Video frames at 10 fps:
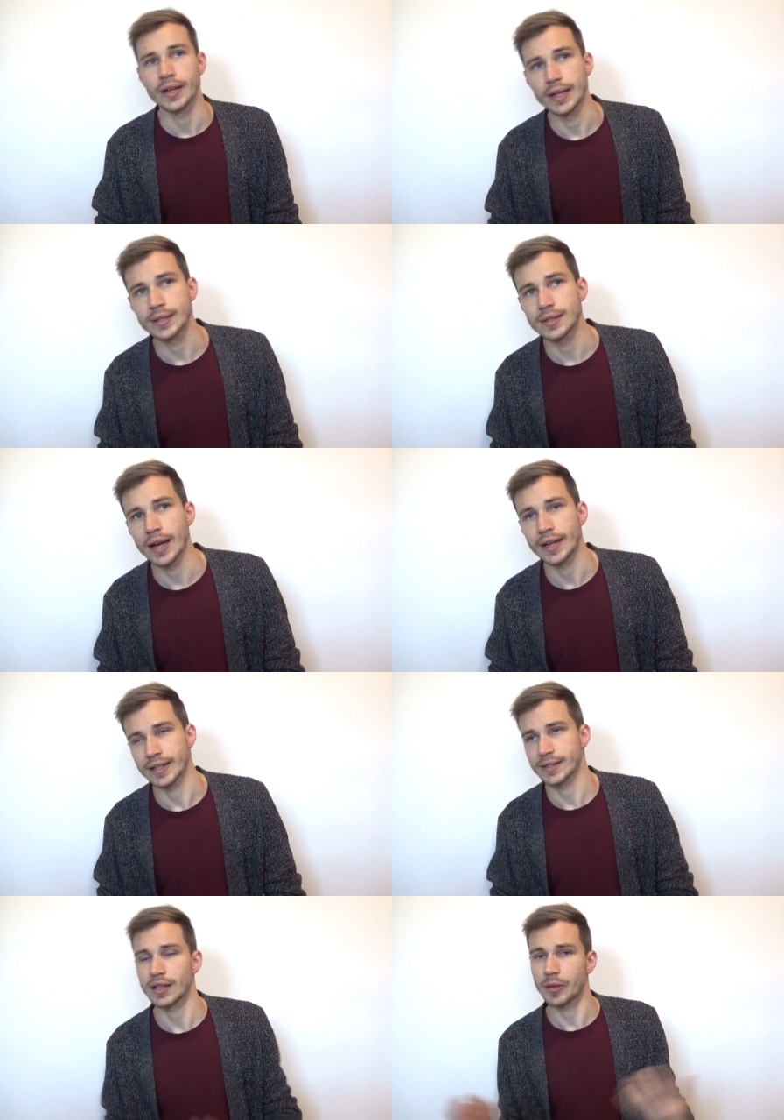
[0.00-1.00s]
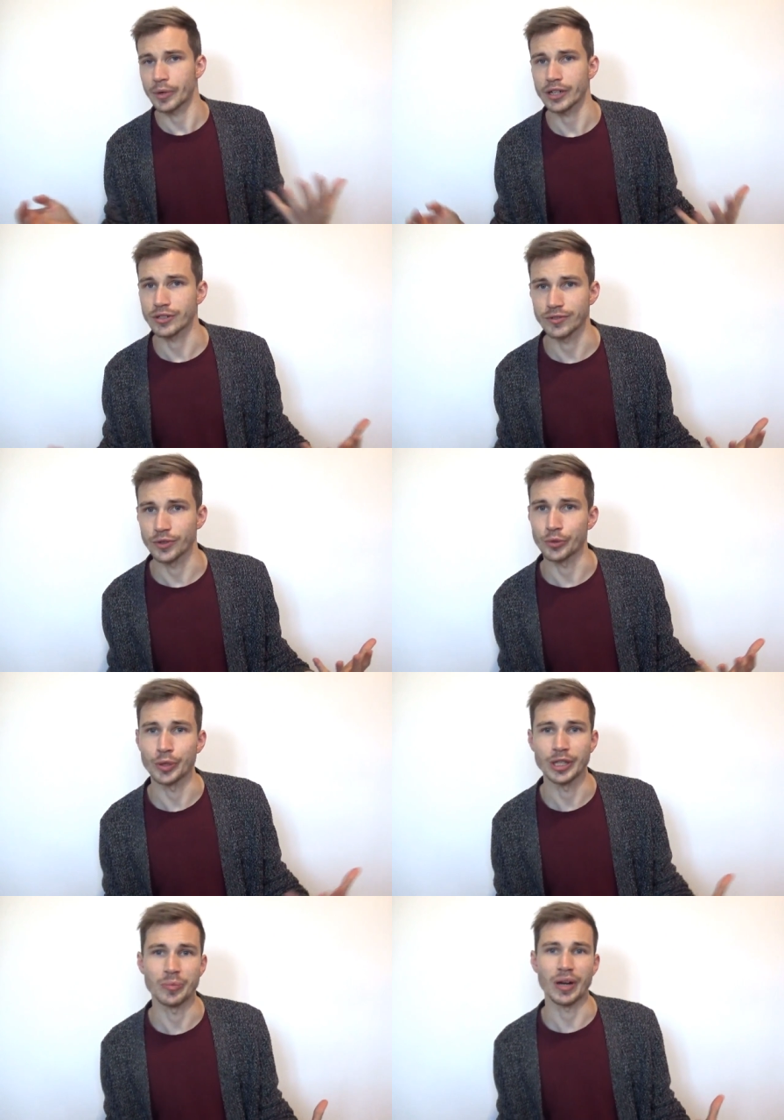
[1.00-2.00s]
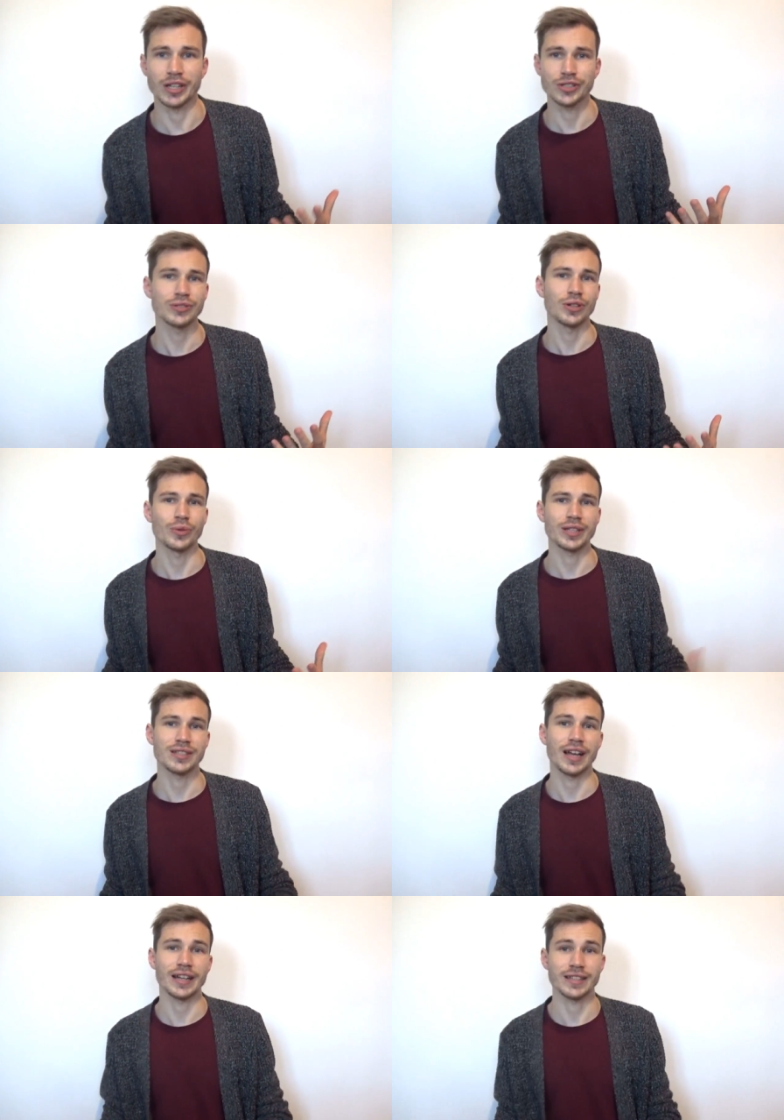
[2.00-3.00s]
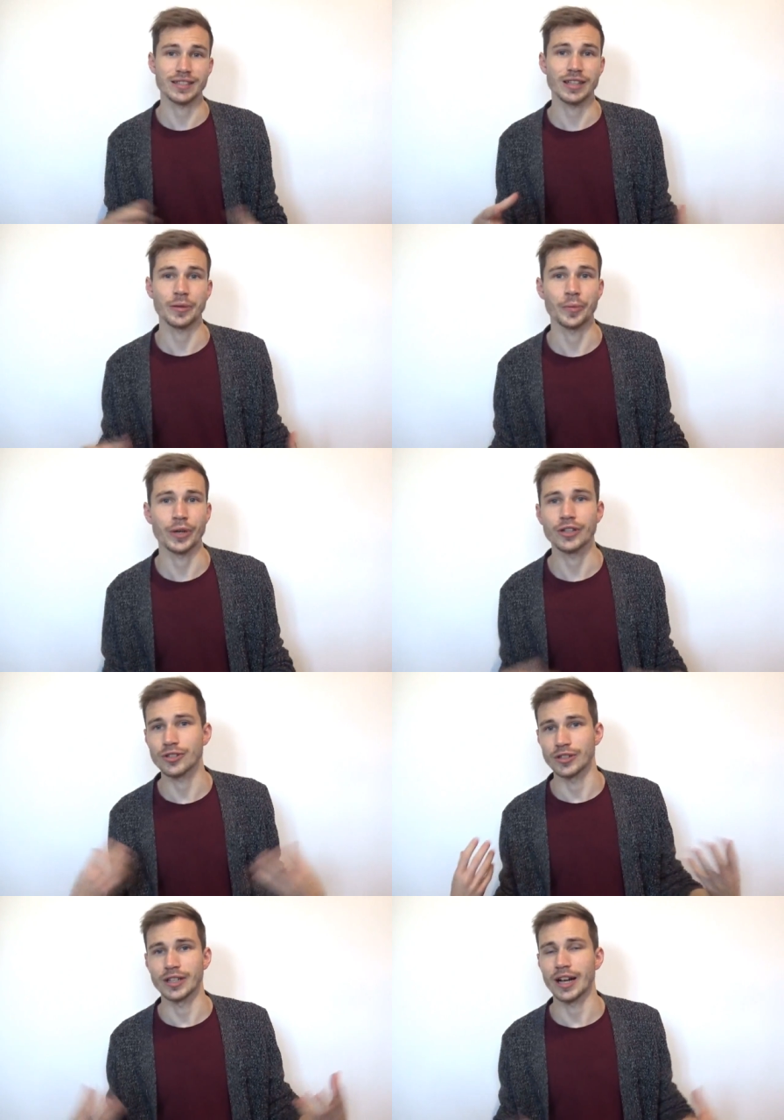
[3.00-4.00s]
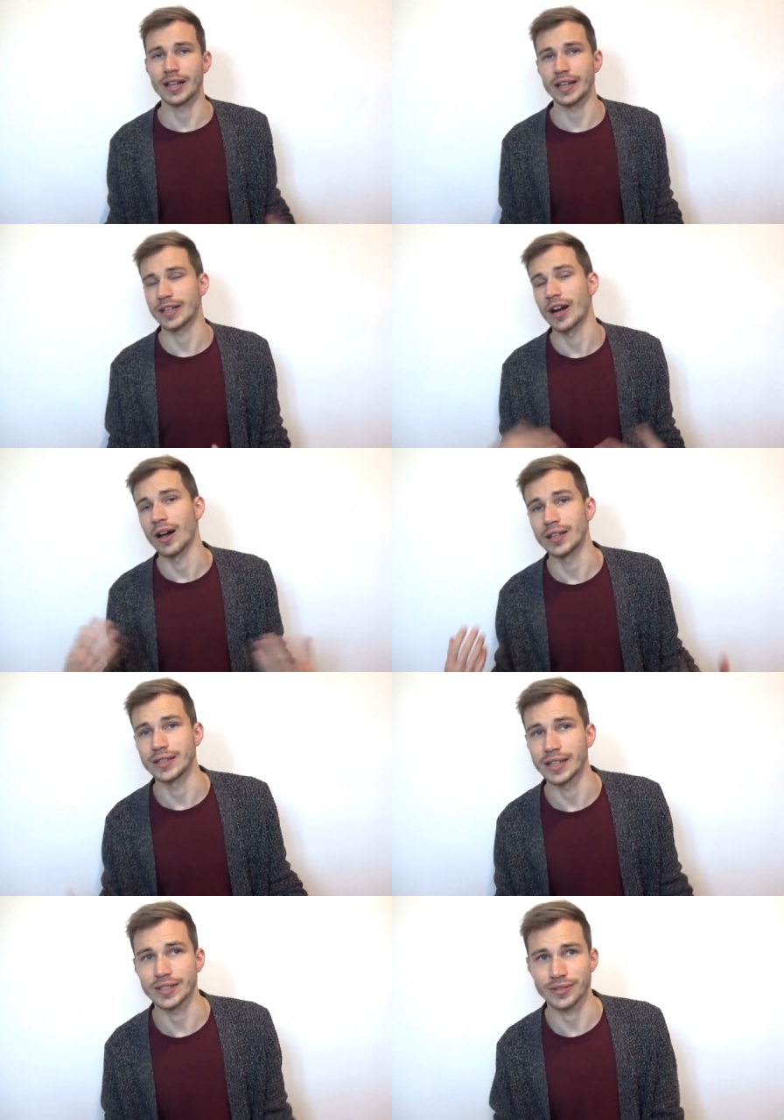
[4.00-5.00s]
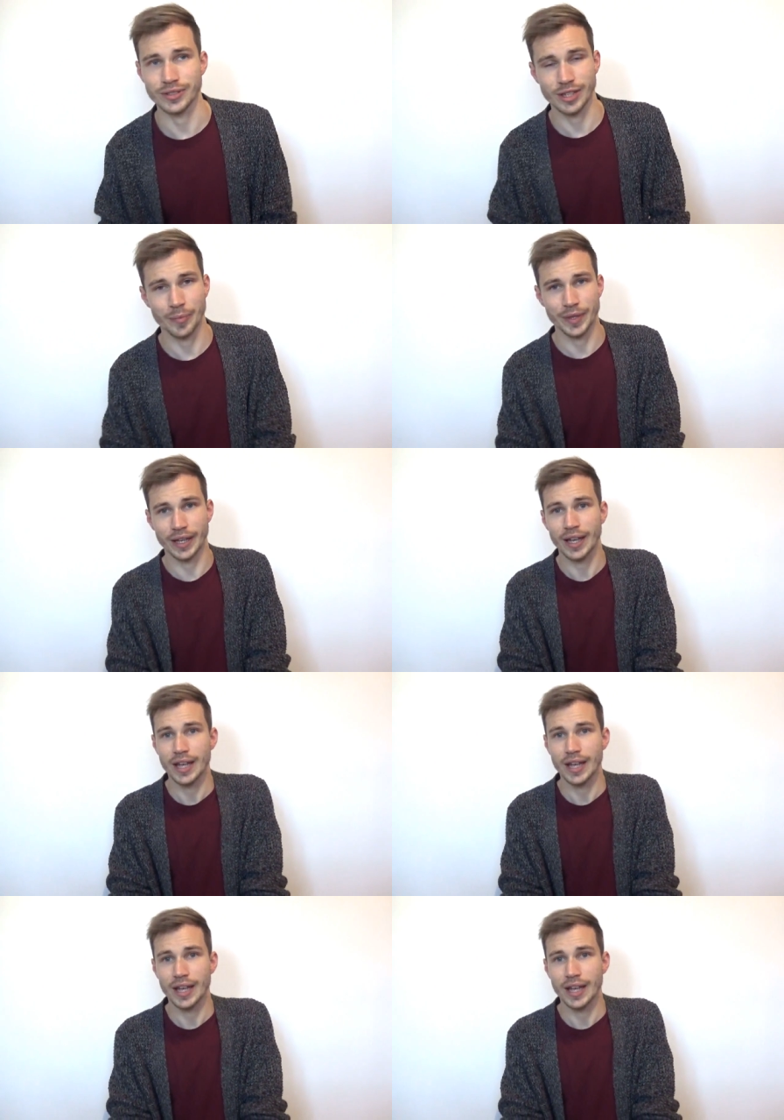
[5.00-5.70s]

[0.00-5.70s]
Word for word: it's like a celebration for mealybugs. You know, it's like a celebration, yeah, like holidays or something.